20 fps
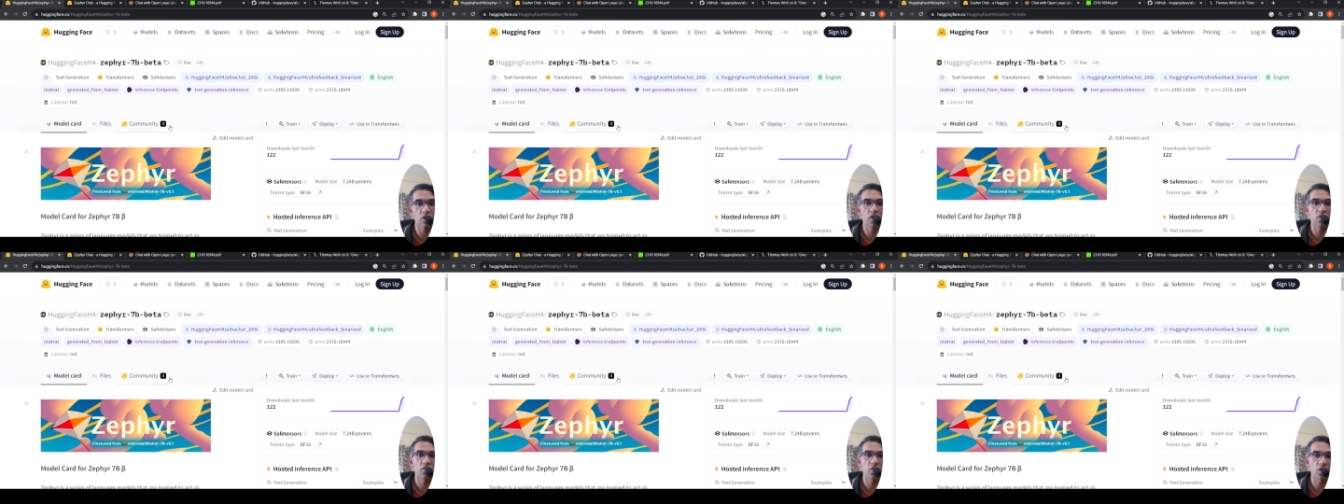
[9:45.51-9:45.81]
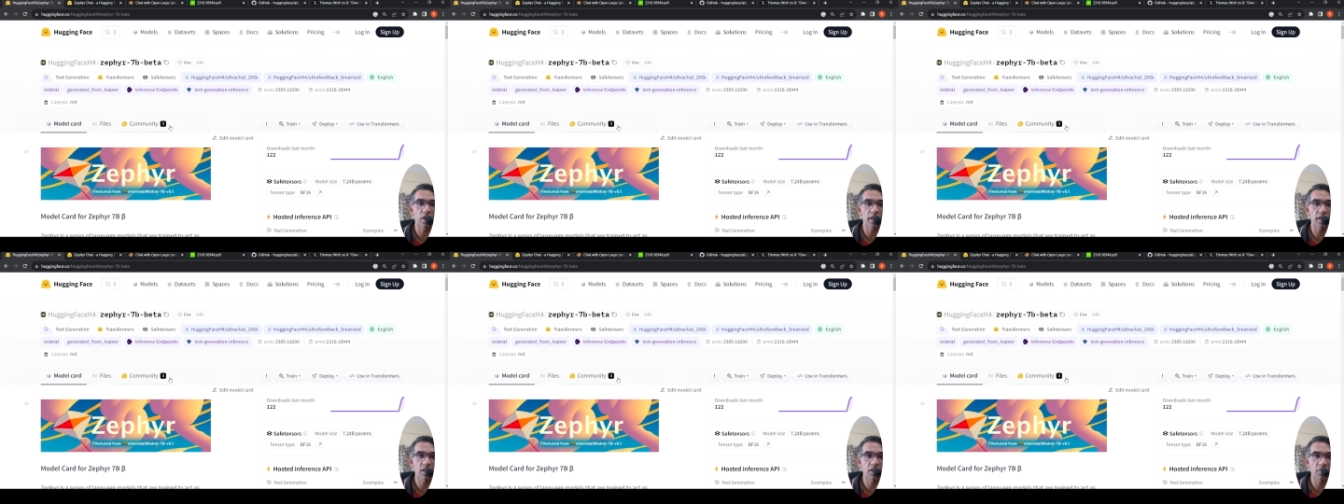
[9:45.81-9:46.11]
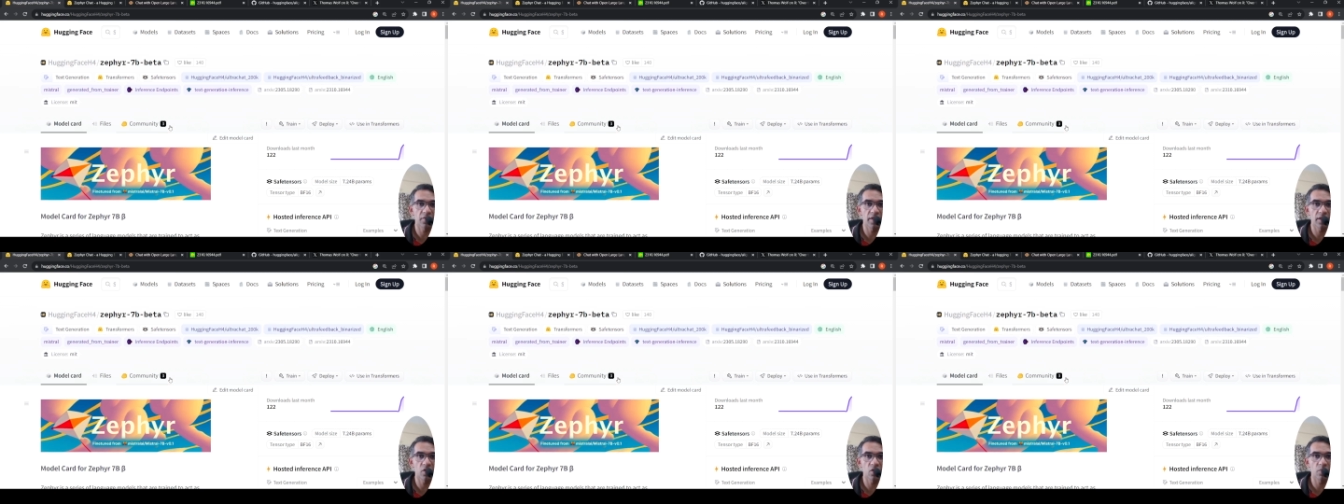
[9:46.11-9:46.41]
If you like the
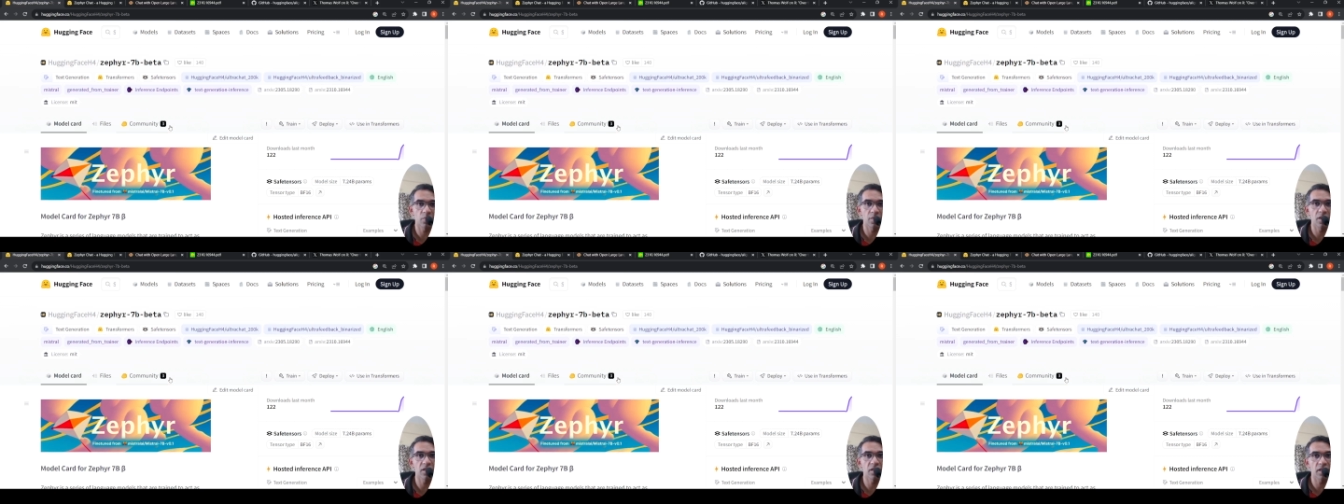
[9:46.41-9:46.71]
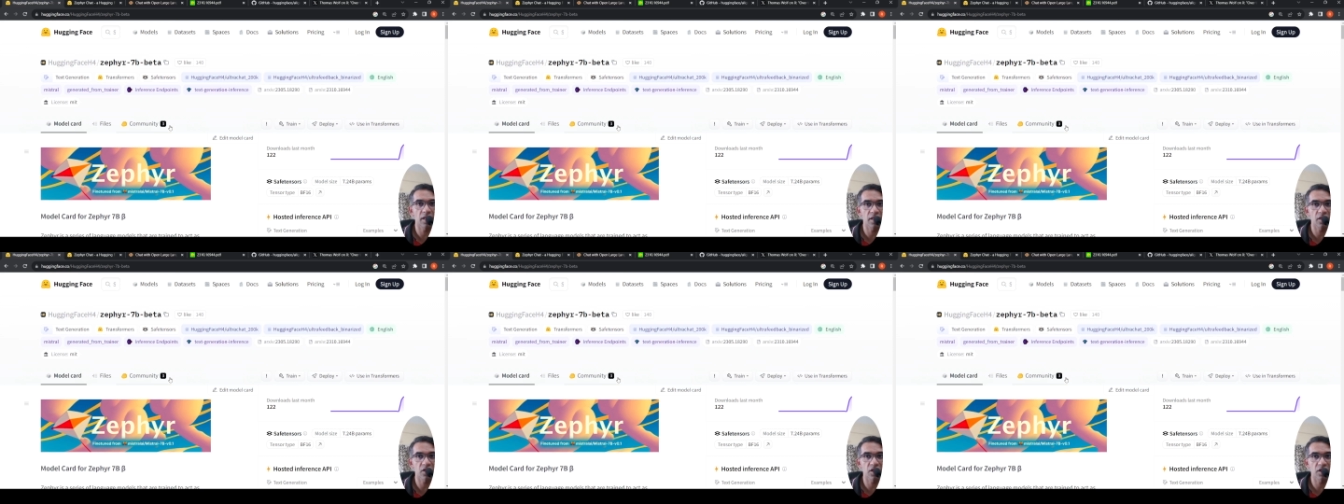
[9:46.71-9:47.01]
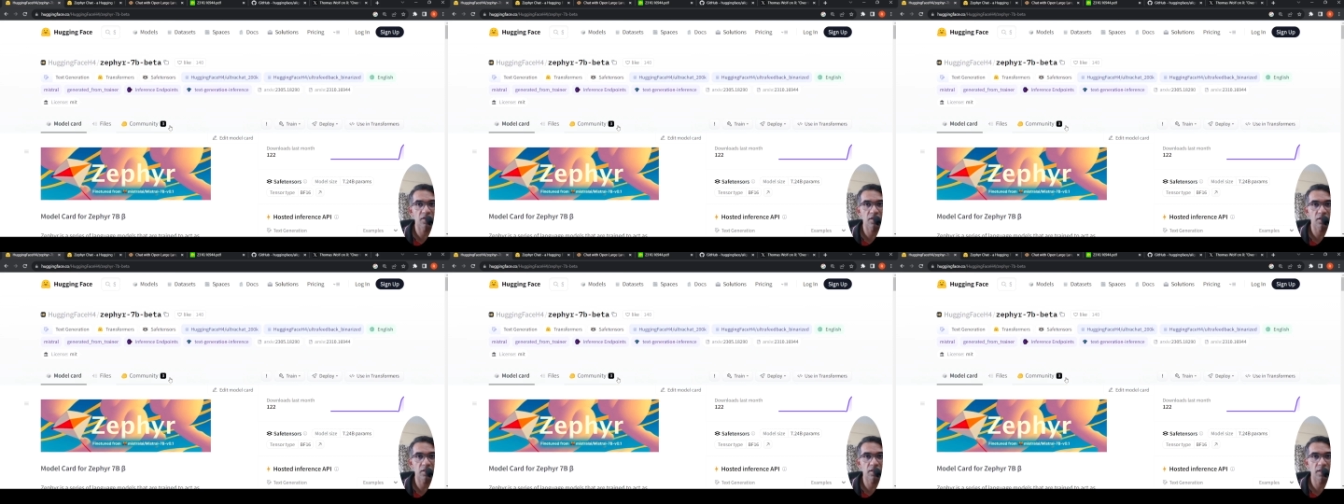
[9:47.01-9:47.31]
video, please like, share,
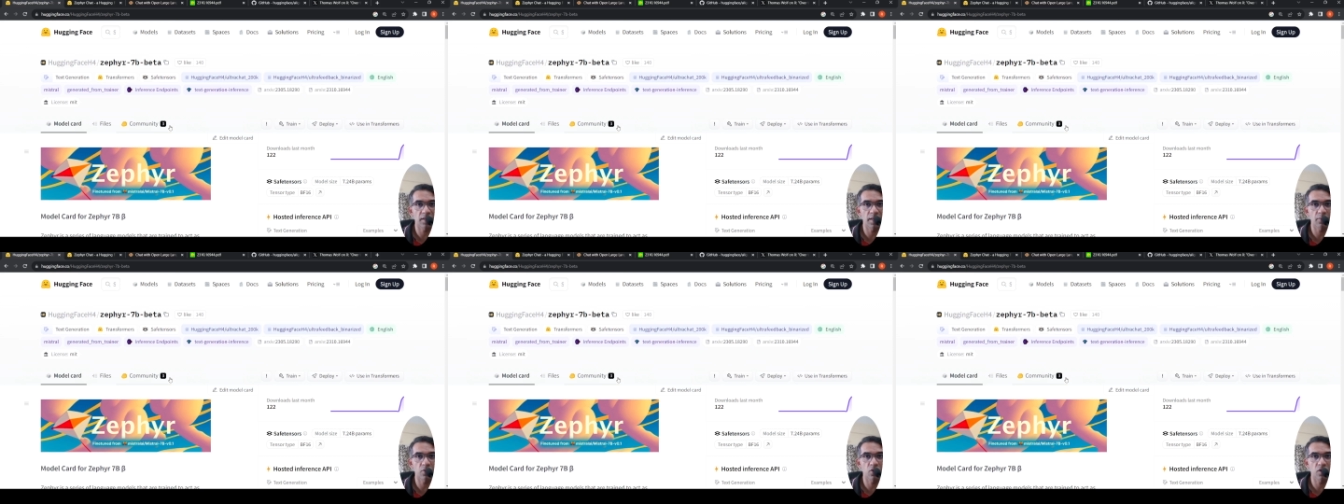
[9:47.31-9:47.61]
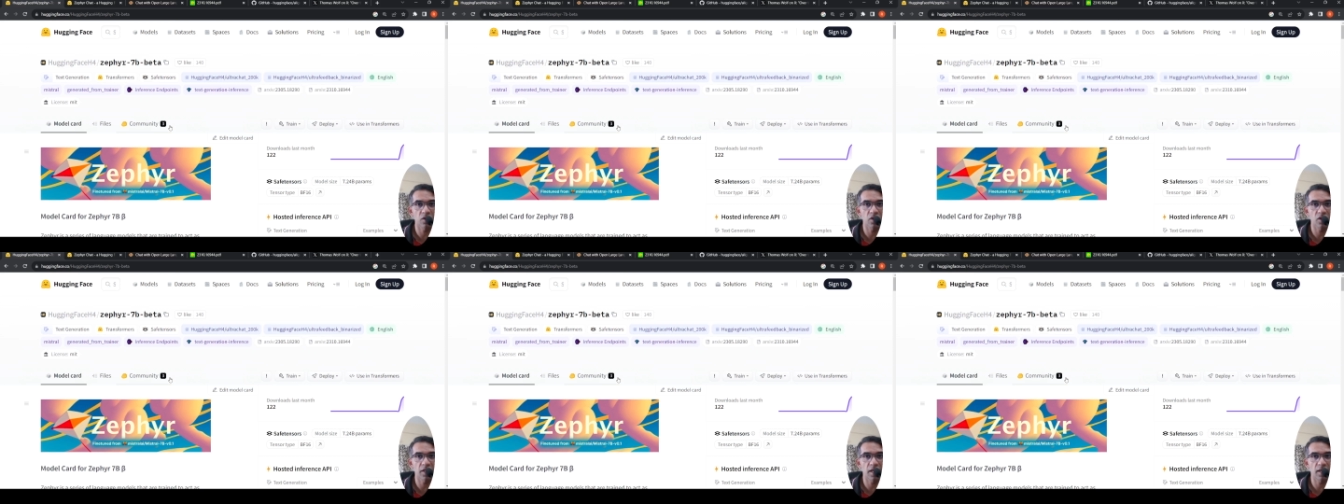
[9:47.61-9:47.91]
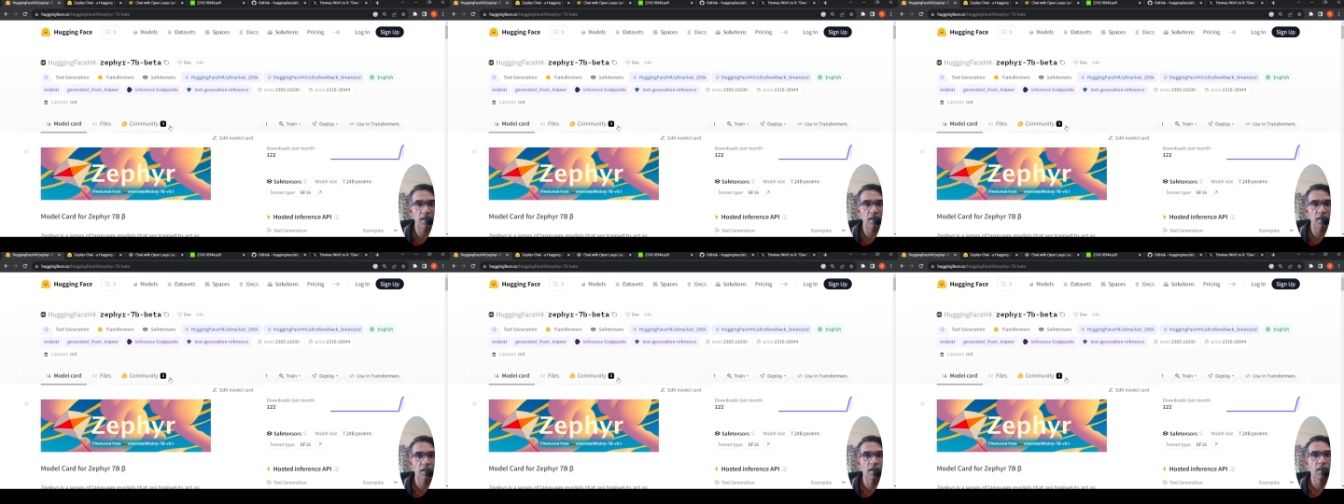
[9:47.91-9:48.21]
subscribe to the
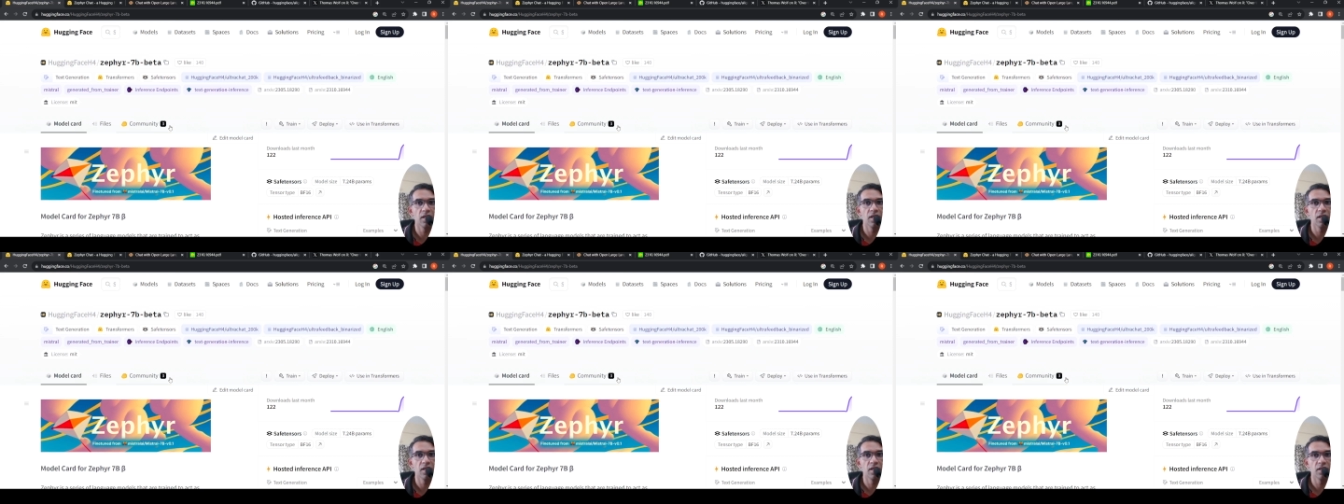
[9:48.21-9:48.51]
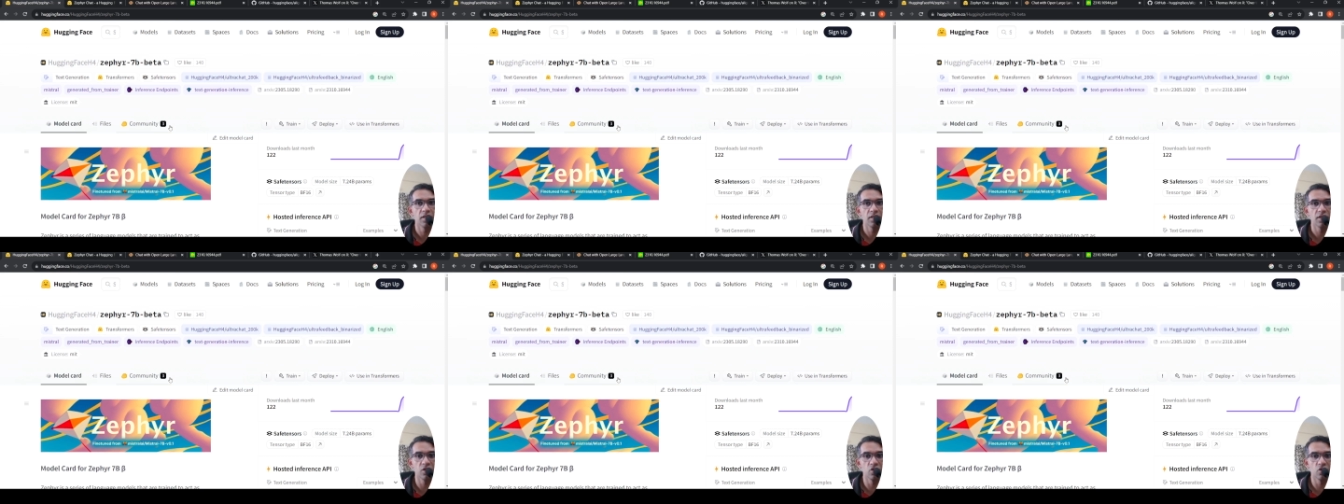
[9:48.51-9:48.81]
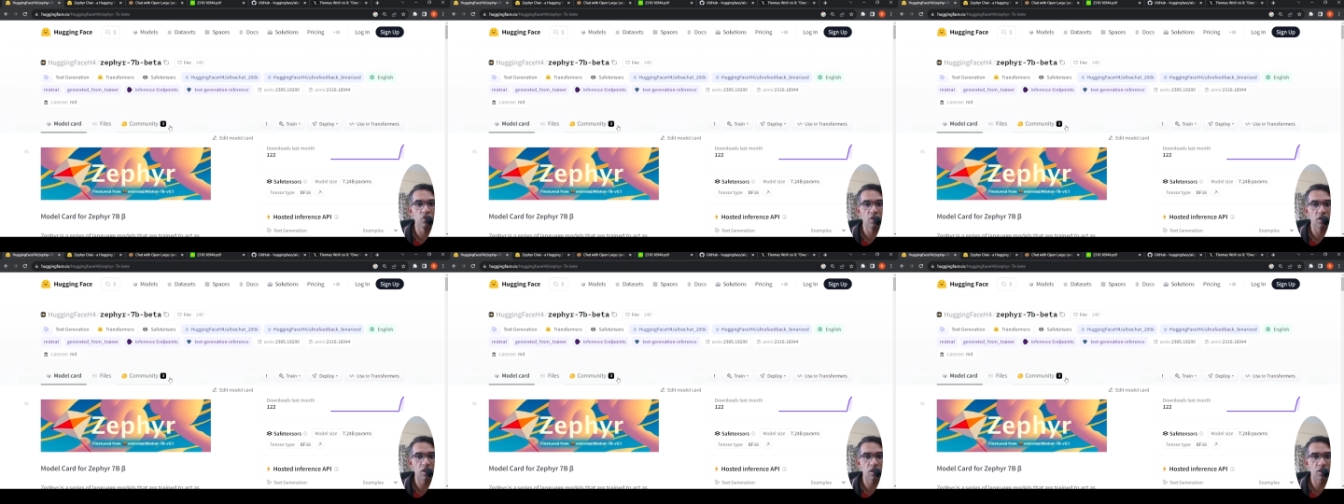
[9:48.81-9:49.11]
channel. See you
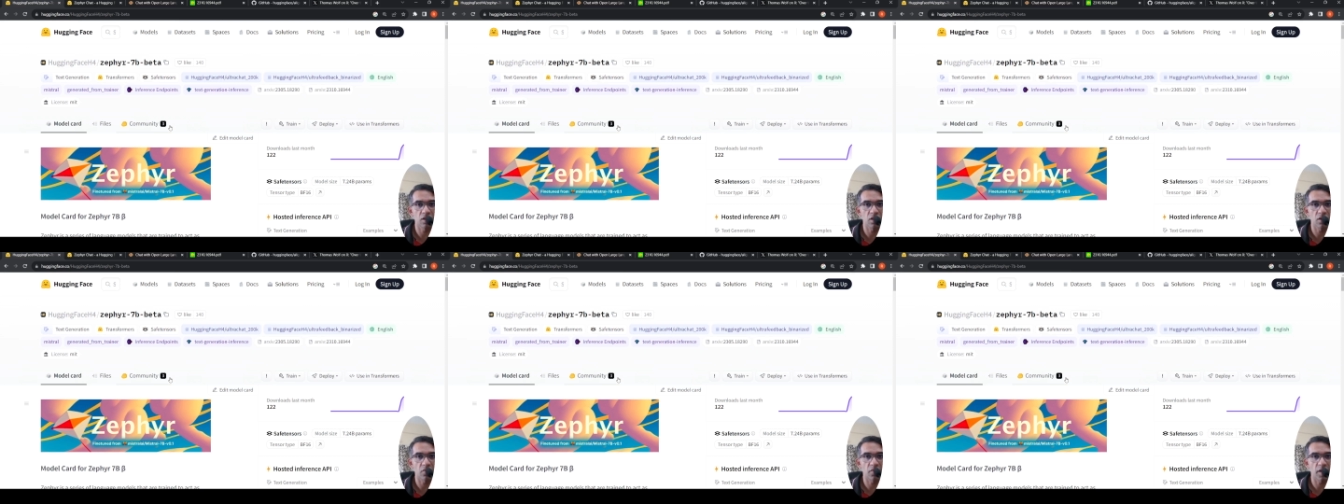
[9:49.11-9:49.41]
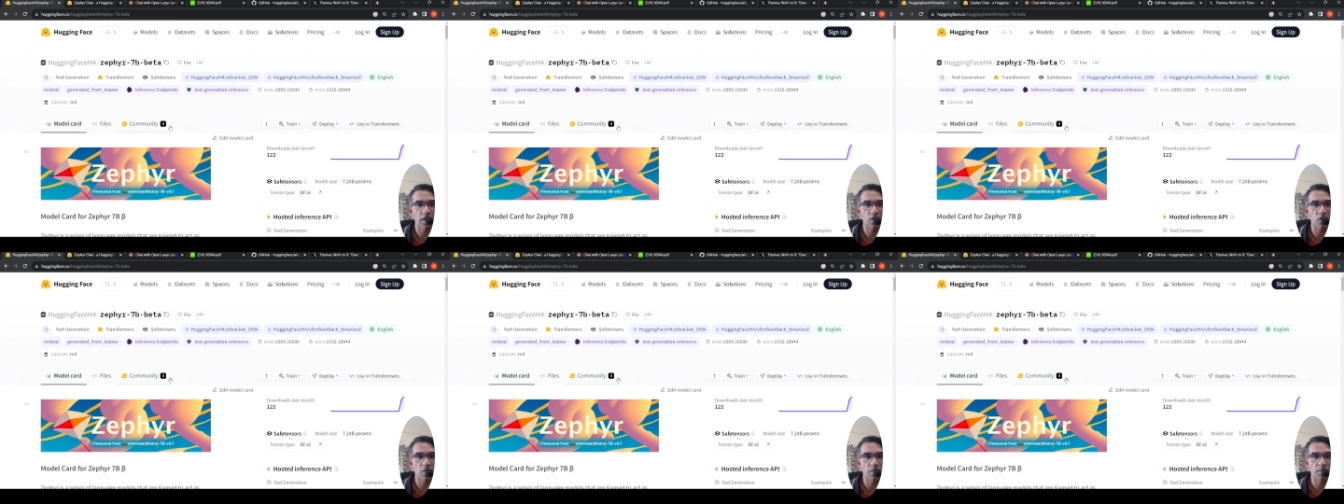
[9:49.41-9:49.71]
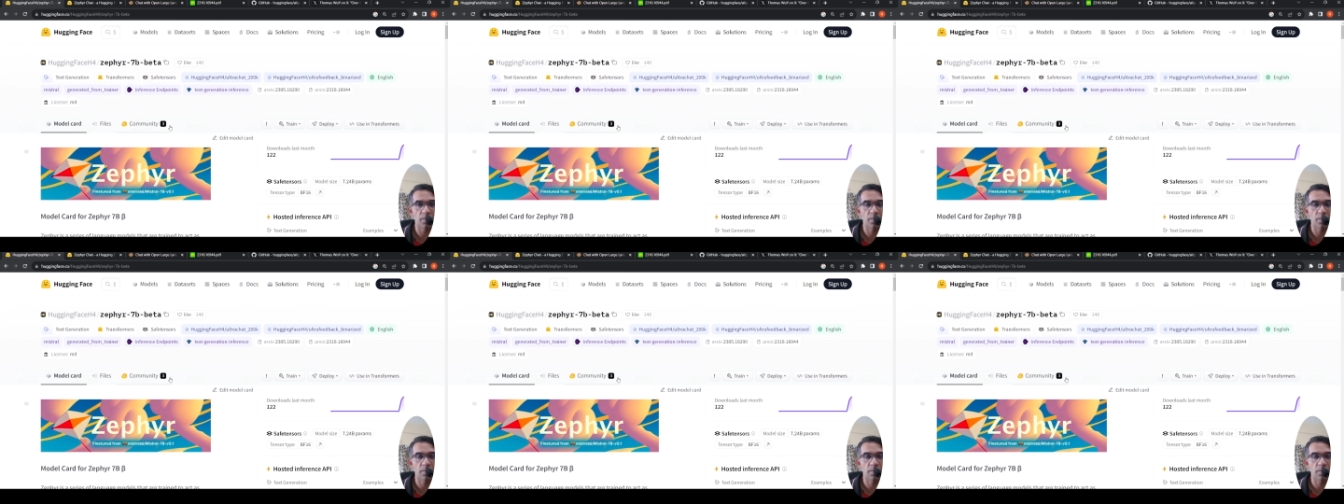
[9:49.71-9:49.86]
in another video.